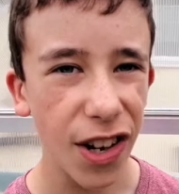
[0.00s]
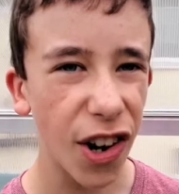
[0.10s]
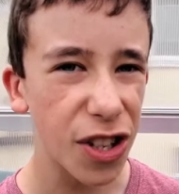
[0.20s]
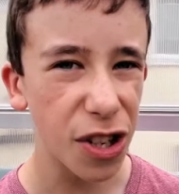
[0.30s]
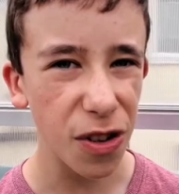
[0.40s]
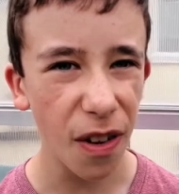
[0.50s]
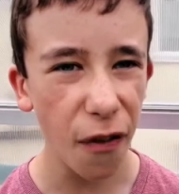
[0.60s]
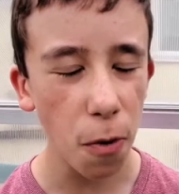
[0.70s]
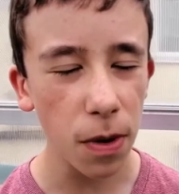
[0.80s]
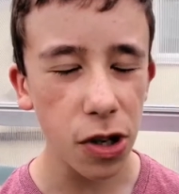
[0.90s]
grow to full
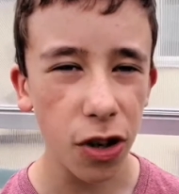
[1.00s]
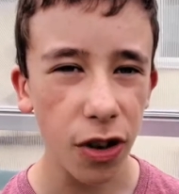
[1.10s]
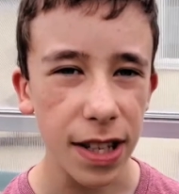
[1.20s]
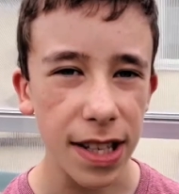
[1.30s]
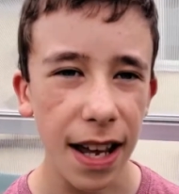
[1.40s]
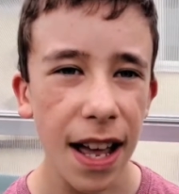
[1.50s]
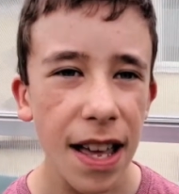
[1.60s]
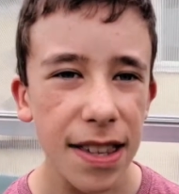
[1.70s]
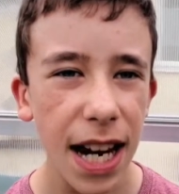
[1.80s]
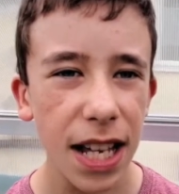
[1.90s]
maturity.
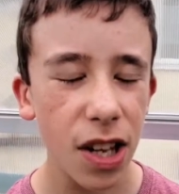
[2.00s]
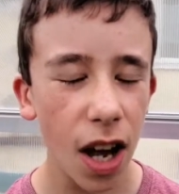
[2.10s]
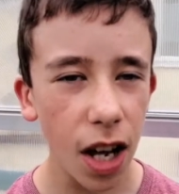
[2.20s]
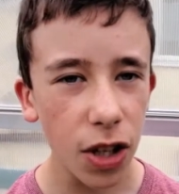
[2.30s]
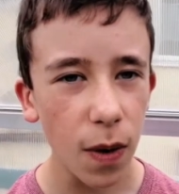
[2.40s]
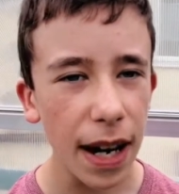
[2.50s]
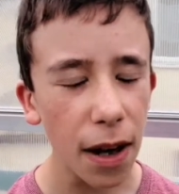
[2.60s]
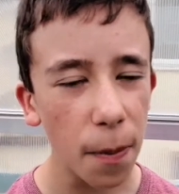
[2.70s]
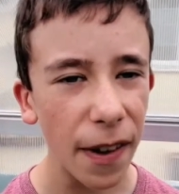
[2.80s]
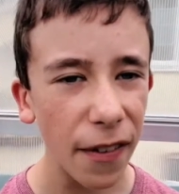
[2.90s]
So let's uh, do a little
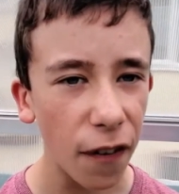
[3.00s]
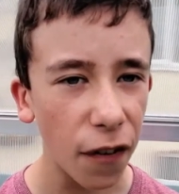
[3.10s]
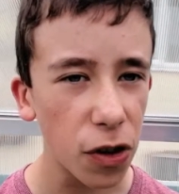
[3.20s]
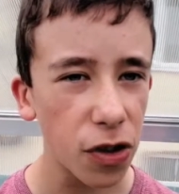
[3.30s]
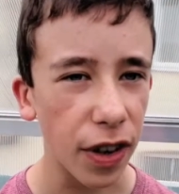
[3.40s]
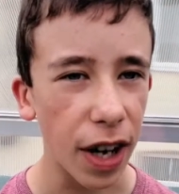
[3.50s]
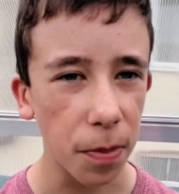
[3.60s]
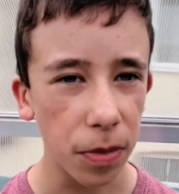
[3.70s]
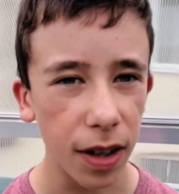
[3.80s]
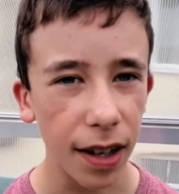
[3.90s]
bit of a fruit tree
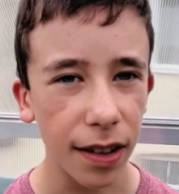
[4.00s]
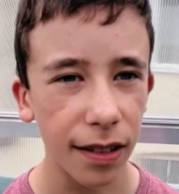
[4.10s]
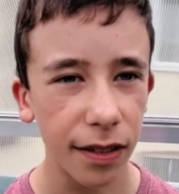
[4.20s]
update.